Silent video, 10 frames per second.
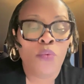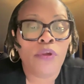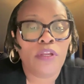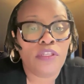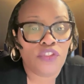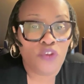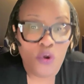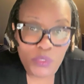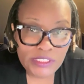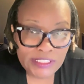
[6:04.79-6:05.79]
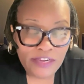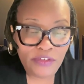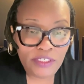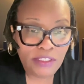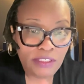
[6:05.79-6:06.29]
We're going to start with
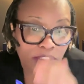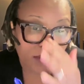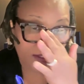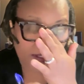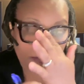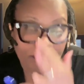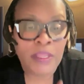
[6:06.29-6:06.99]
standard deductions.